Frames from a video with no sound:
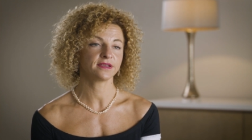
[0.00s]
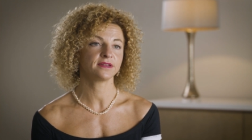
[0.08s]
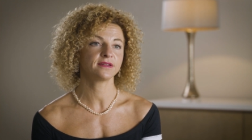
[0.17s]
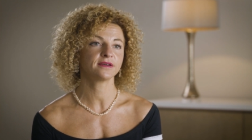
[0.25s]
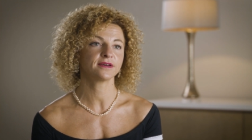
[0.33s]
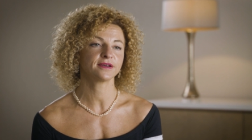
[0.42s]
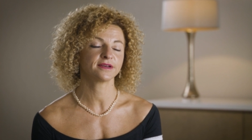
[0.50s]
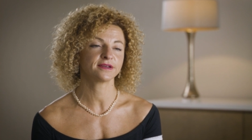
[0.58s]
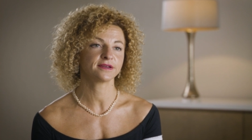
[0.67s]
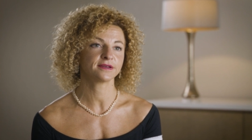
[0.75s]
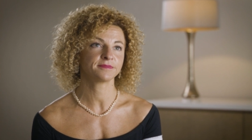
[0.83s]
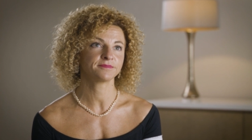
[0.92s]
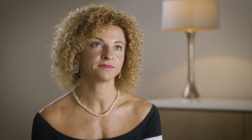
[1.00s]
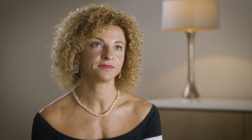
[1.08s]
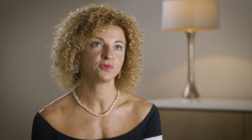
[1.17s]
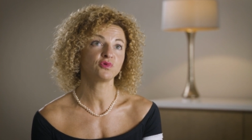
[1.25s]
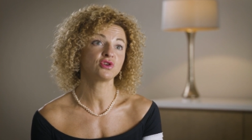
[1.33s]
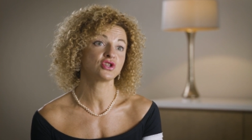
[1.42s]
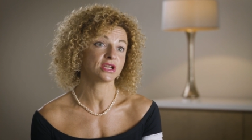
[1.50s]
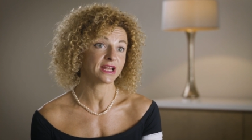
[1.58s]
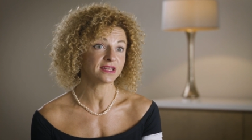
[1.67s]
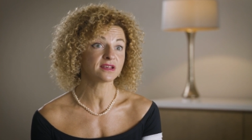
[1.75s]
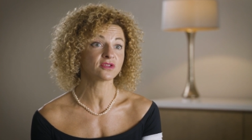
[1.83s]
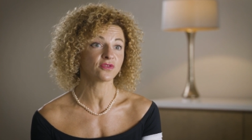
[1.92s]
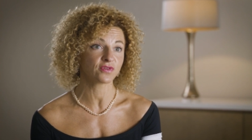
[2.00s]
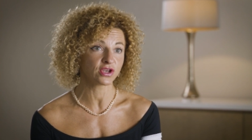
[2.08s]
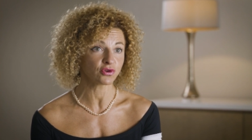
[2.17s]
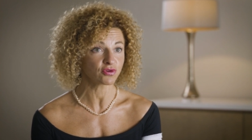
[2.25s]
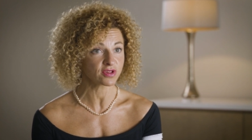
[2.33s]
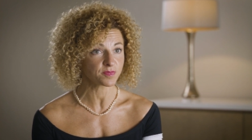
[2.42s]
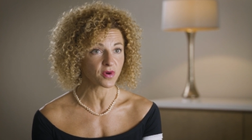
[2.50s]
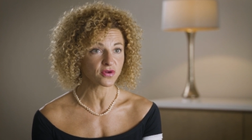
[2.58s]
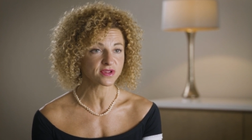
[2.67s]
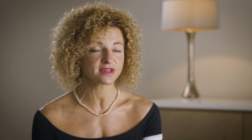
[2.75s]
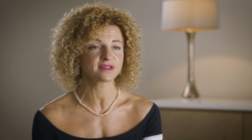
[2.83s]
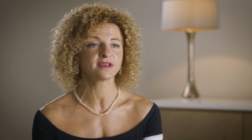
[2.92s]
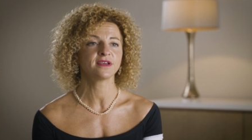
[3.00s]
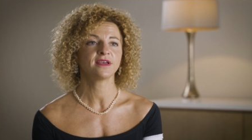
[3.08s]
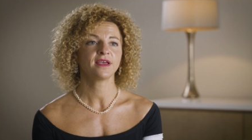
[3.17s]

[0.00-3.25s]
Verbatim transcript: in the um, nutrigenetics of keto response,